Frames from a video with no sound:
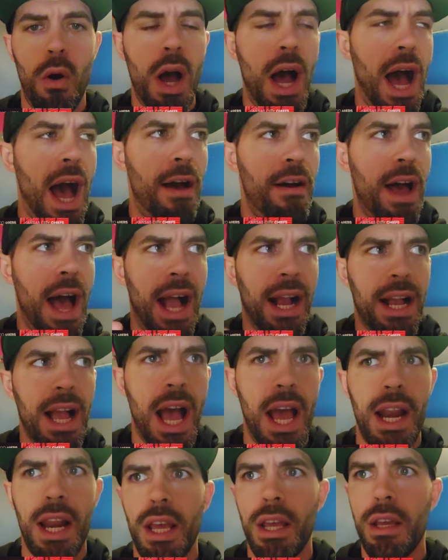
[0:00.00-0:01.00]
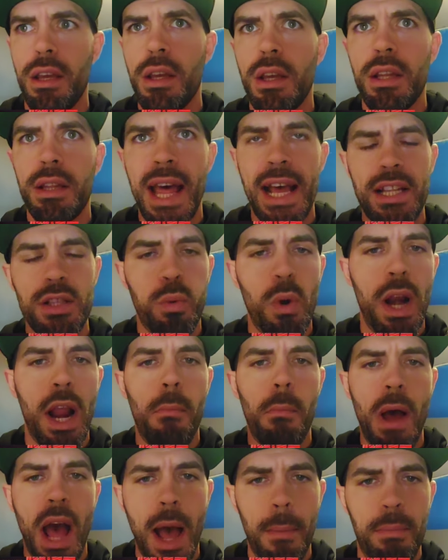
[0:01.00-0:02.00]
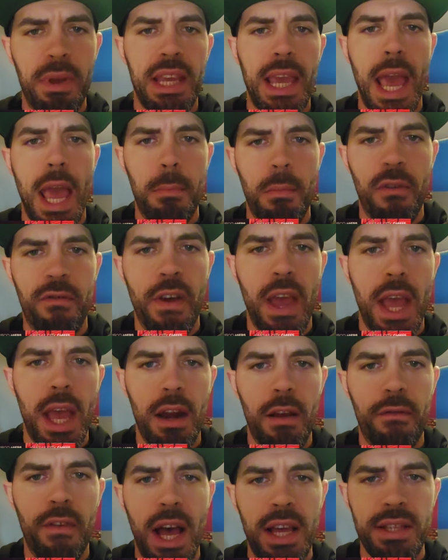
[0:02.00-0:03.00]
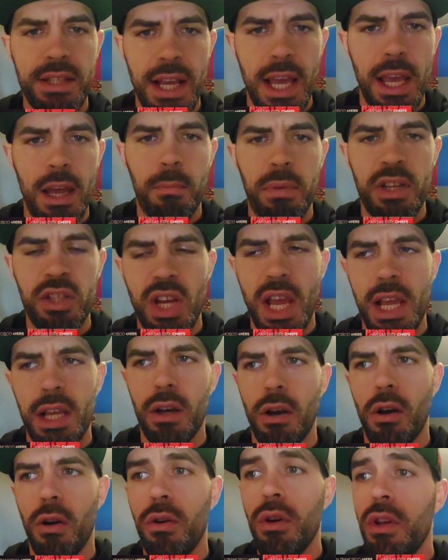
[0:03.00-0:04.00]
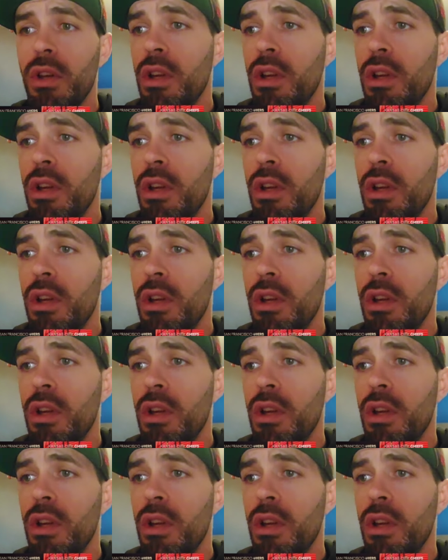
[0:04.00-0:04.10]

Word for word: I, I kind of, that's when I, I became a fan of Isaiah Pacheco.